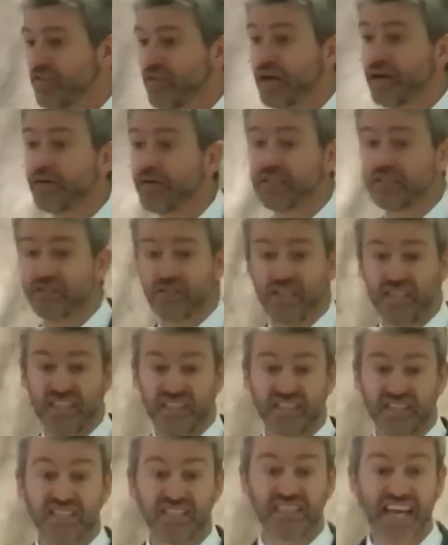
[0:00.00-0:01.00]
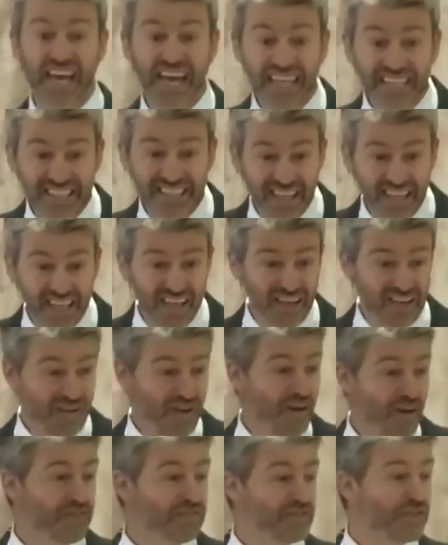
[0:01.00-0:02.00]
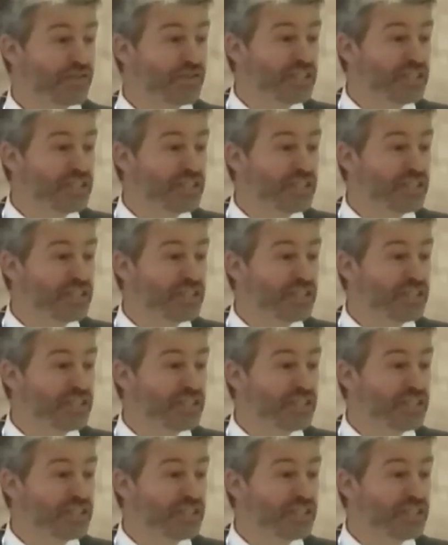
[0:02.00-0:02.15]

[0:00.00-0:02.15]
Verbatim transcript: There is this sect called